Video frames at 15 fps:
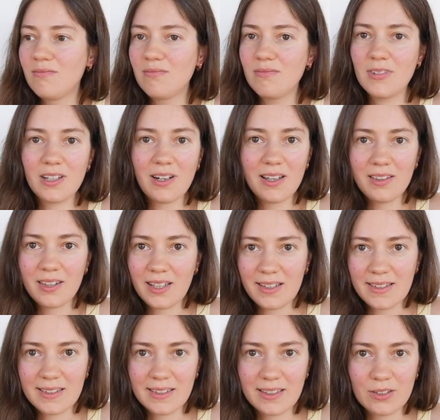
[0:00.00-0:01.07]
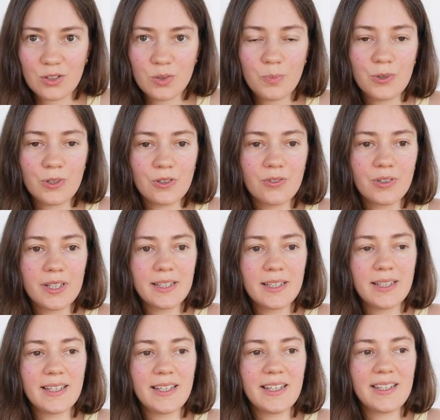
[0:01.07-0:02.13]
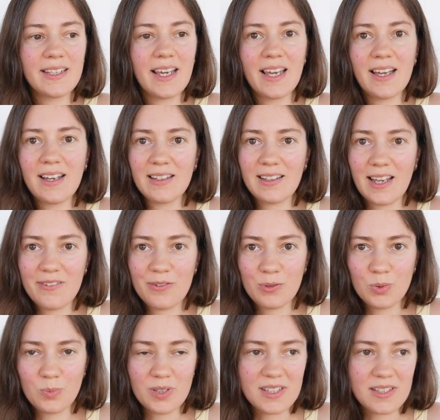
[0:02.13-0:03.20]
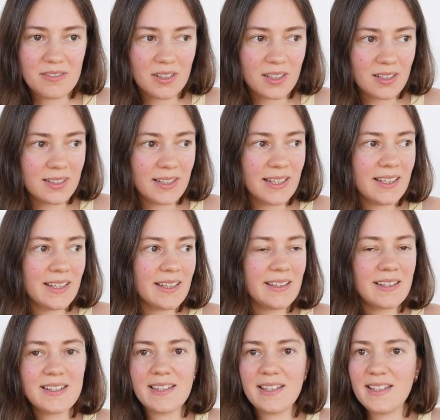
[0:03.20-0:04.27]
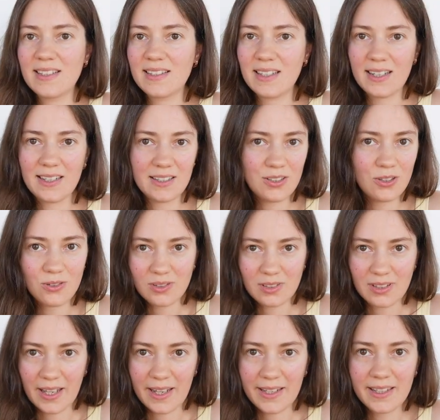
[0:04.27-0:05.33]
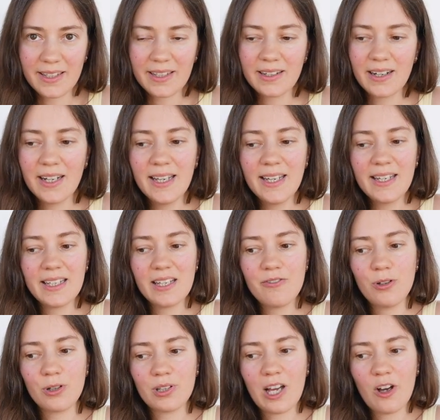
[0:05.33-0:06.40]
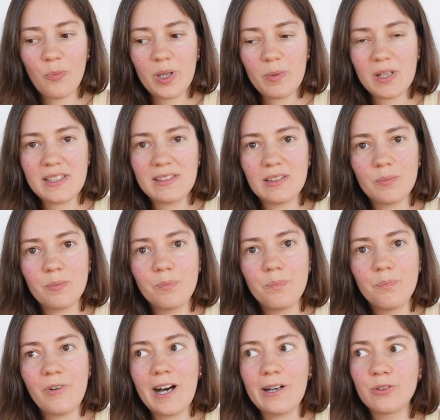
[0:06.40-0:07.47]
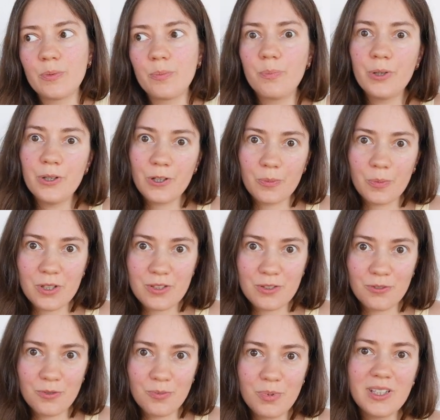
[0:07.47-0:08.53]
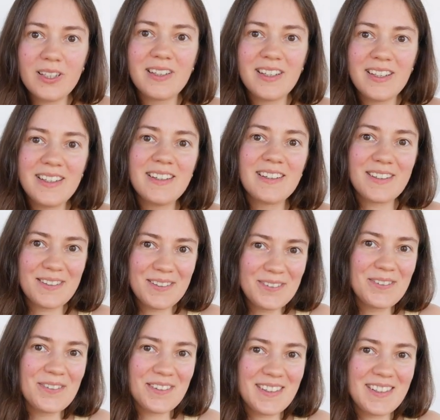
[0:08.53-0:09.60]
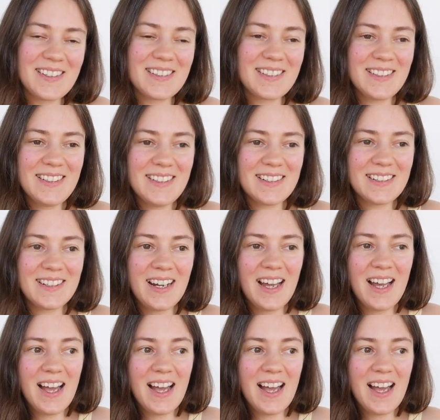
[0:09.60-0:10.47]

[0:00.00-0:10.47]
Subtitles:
there are things that are not perfect, yeah, life could be difficult, yeah, there are things that I don't like here, yeah, for now maybe I didn't found the purpose of being here and doing things here,